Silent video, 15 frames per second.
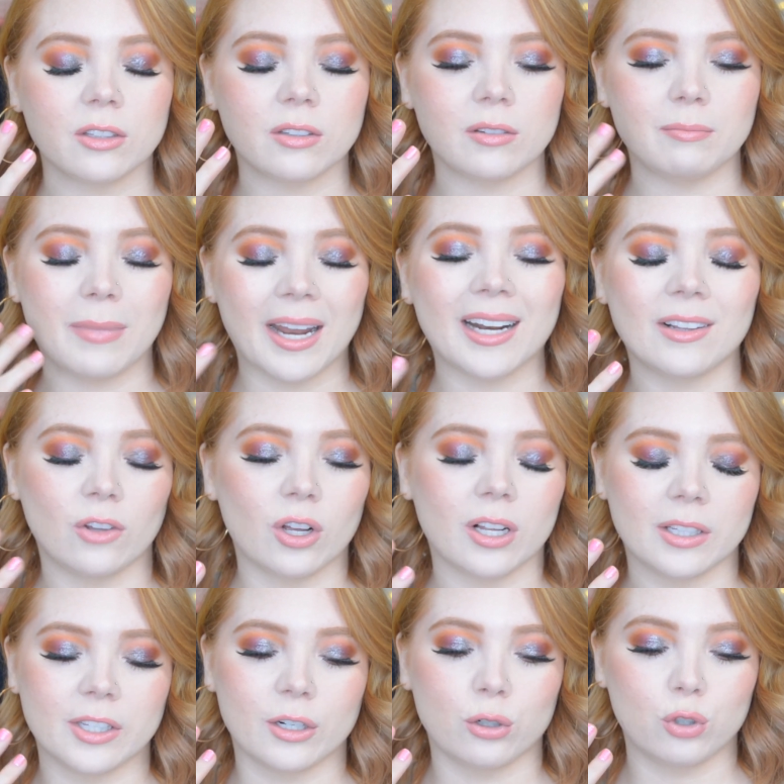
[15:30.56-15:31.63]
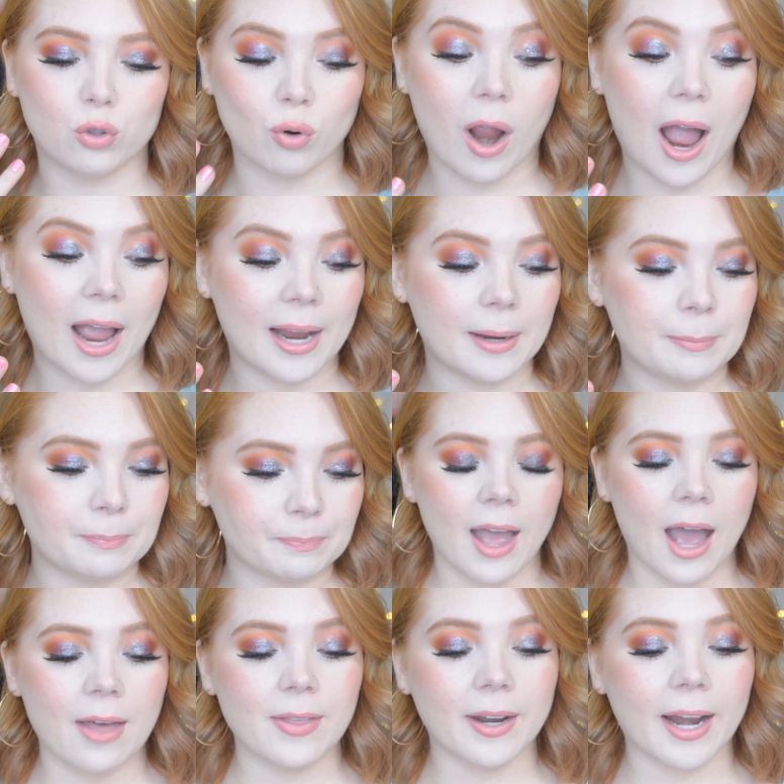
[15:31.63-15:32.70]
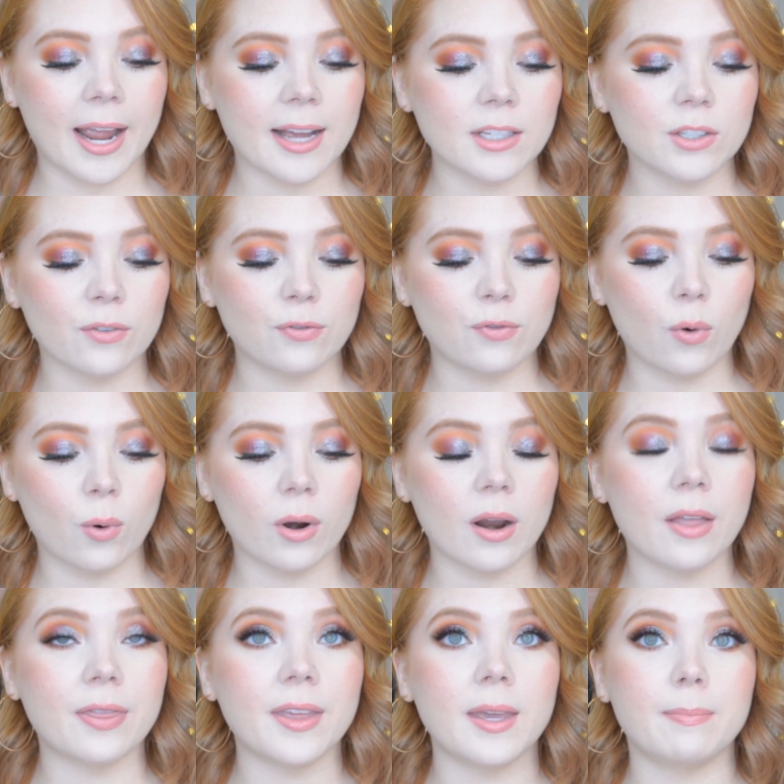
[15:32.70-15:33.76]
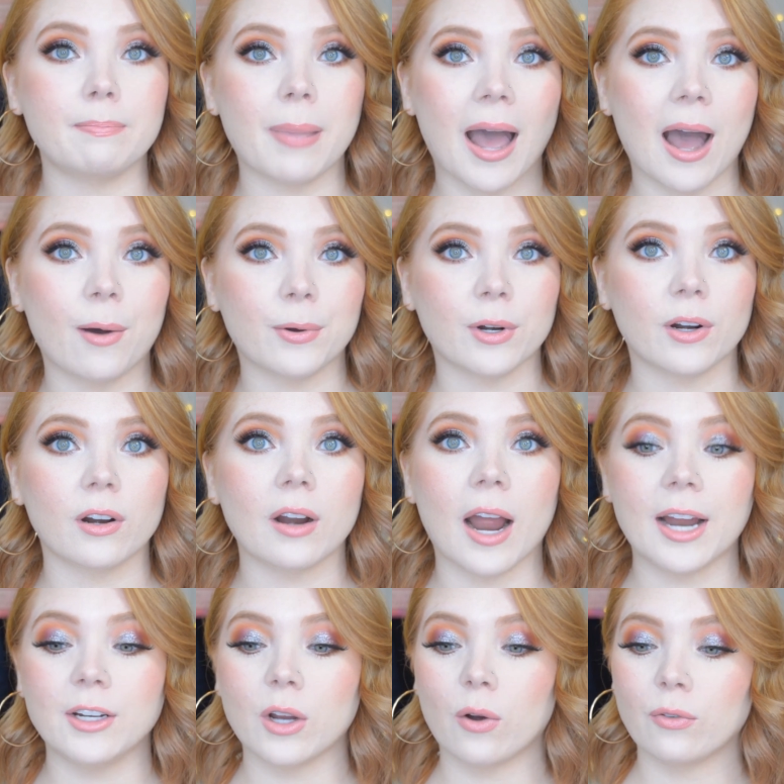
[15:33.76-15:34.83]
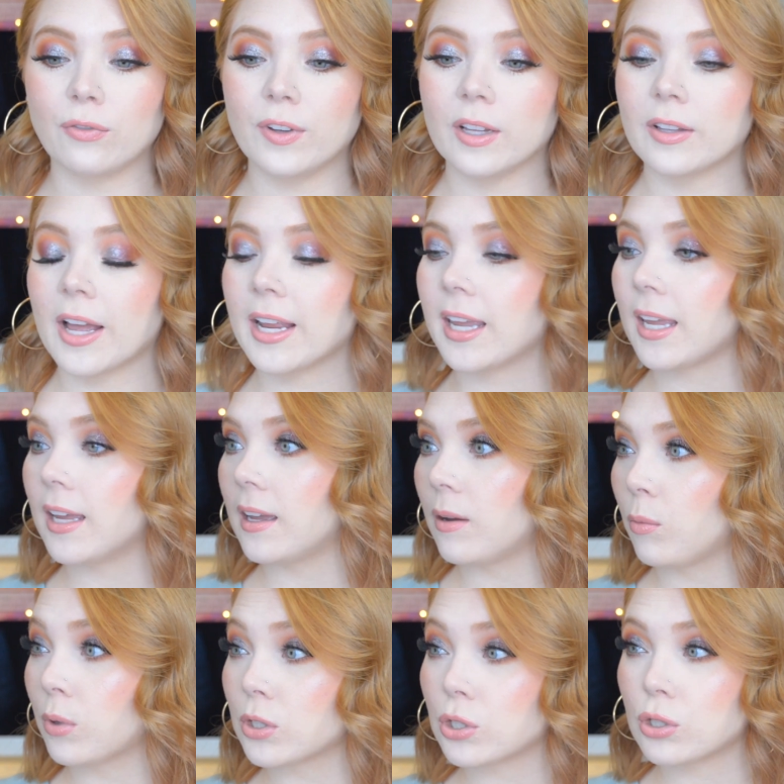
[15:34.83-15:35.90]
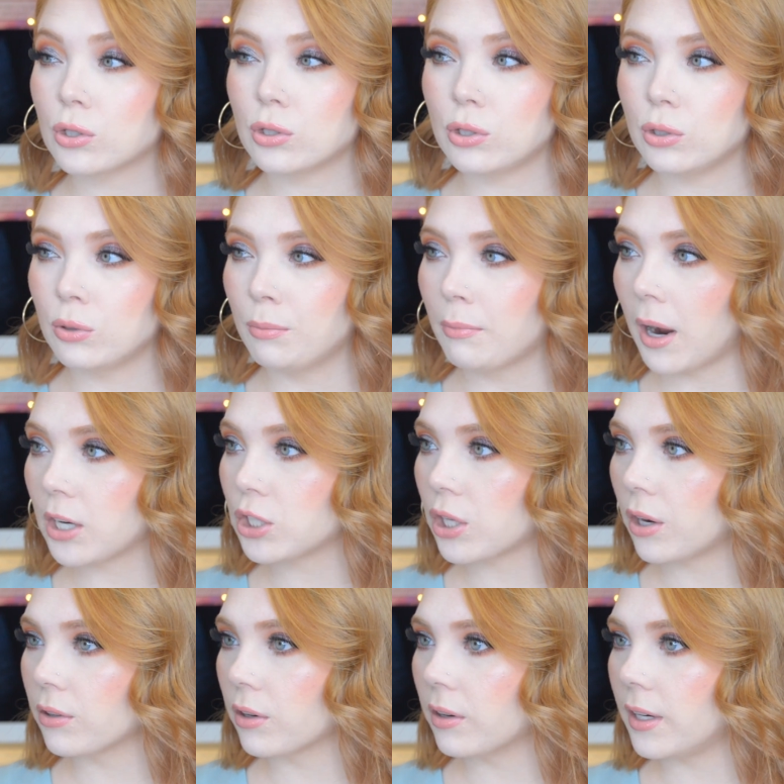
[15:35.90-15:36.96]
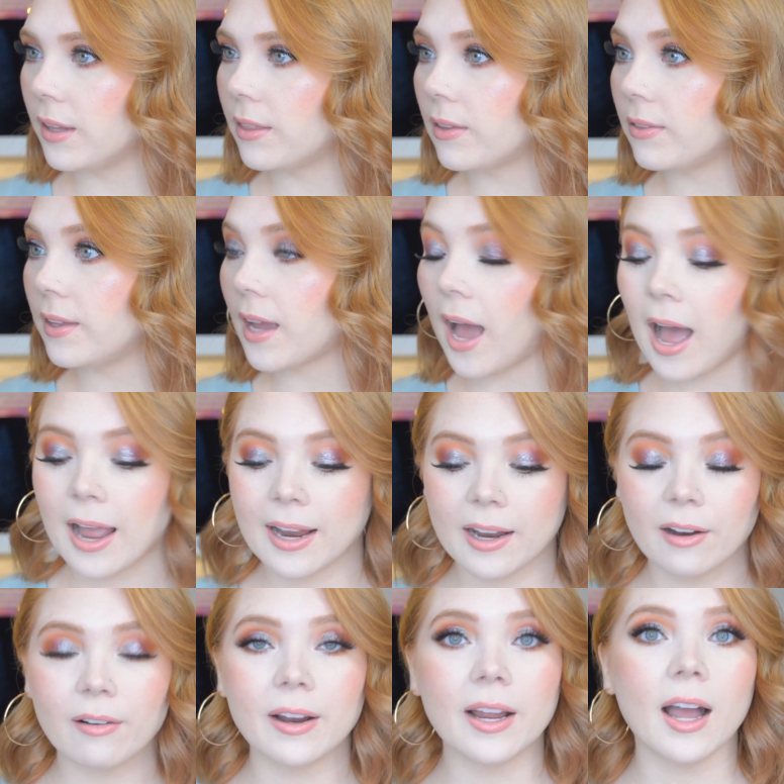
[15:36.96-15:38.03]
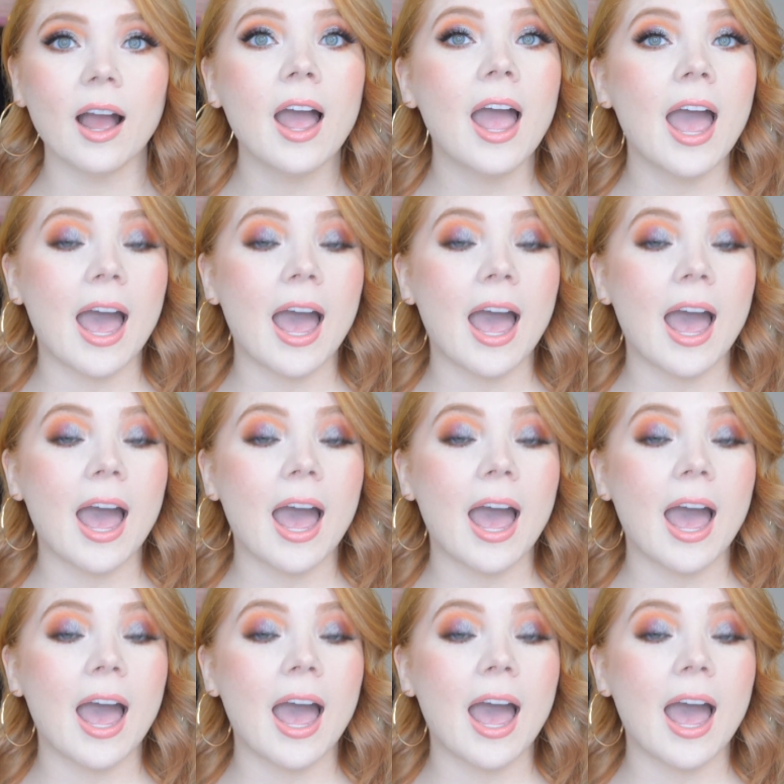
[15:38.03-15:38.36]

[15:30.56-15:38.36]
made it look a little dry. And then as for the powder, I don't feel like it was too much underneath the eye area,